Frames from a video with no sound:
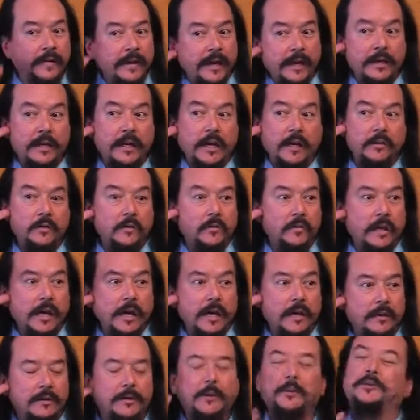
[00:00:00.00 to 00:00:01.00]
And now do
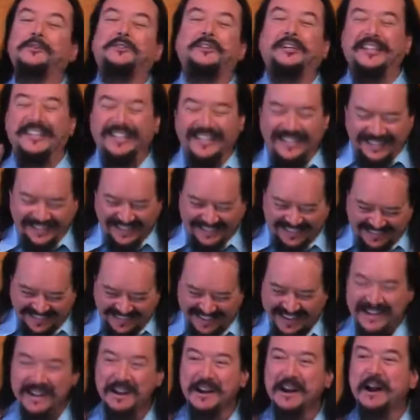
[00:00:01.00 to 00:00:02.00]
that. No, just kidding.
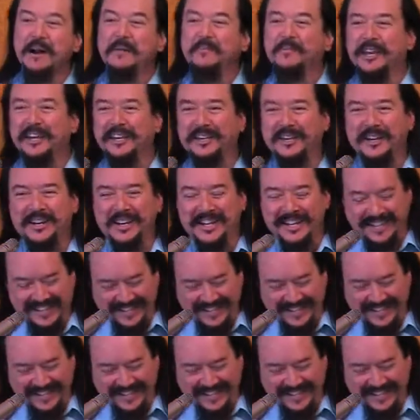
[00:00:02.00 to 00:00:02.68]
Thank you.